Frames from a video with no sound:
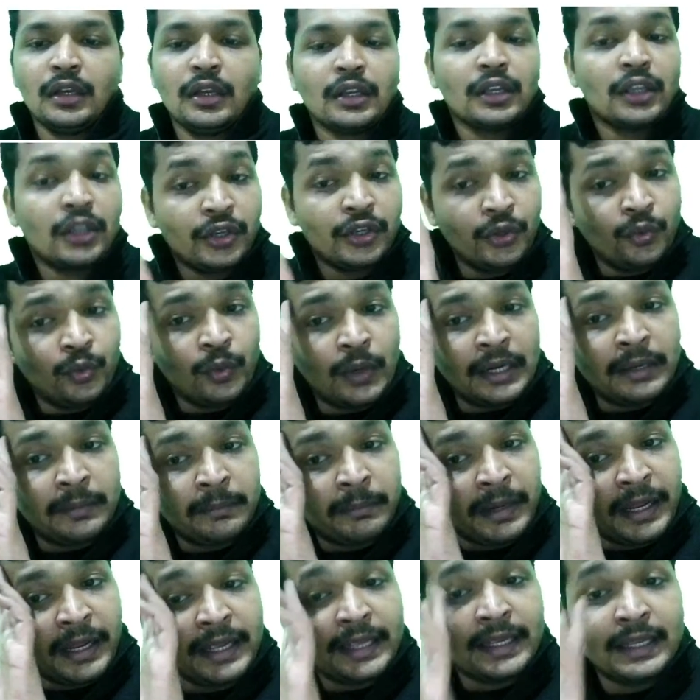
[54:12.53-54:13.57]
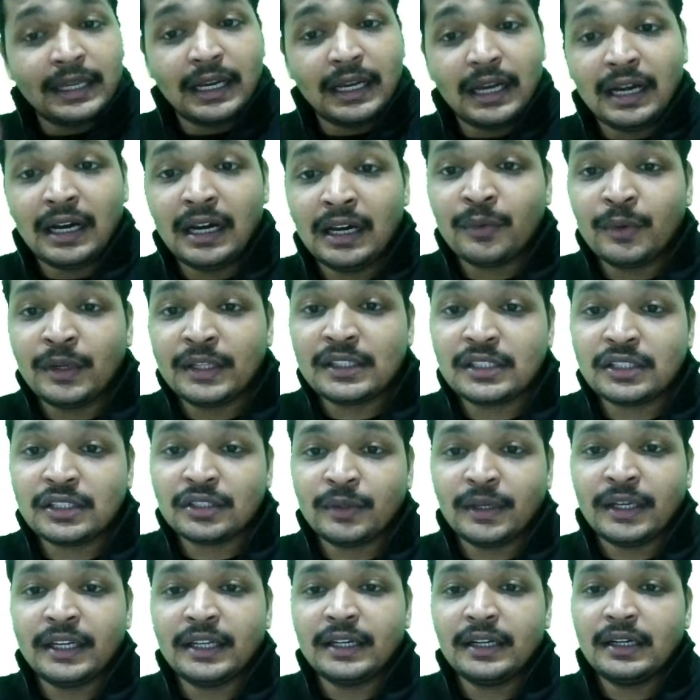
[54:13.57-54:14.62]
Q1 by R1
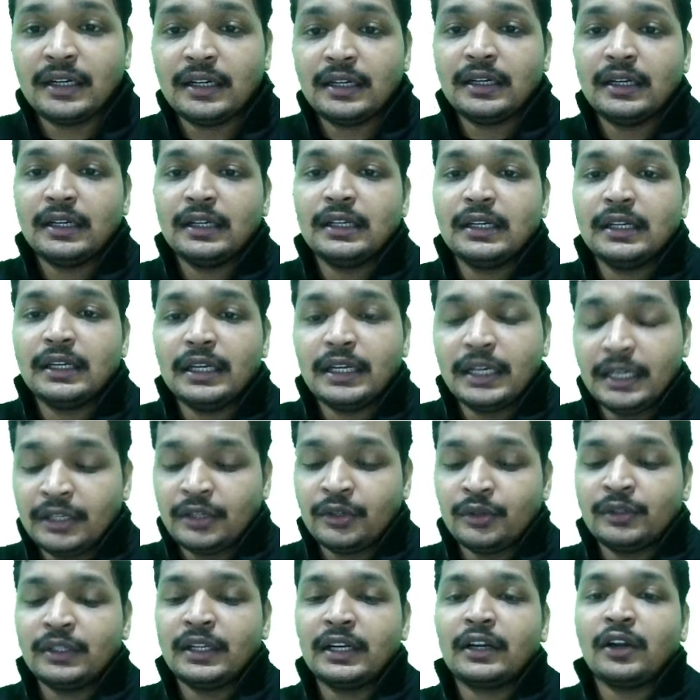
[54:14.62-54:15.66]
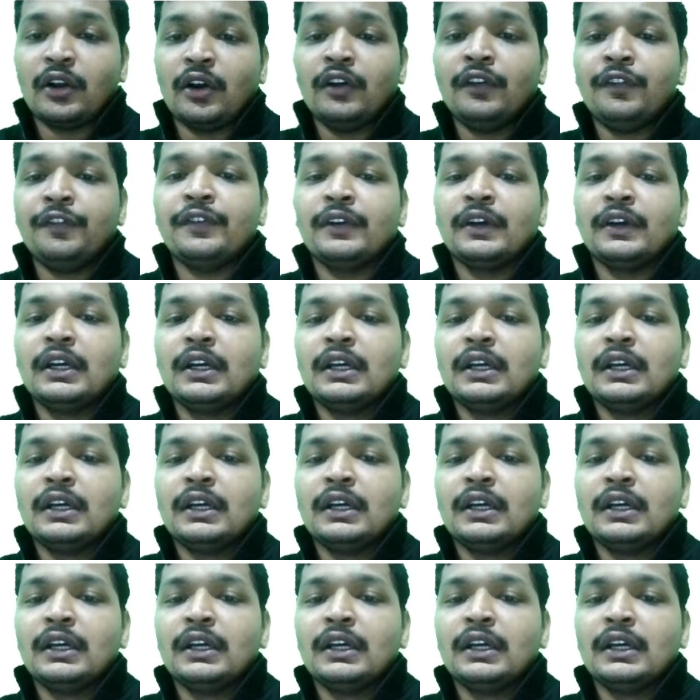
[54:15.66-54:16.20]
square into that of